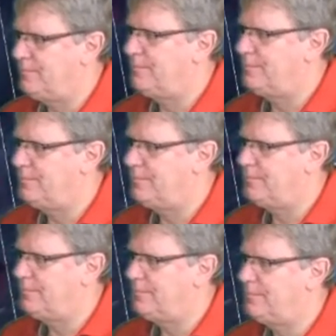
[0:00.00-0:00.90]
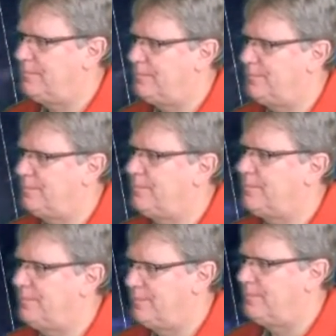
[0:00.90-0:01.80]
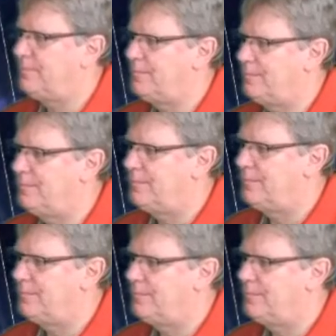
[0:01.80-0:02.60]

The person shown says nothing.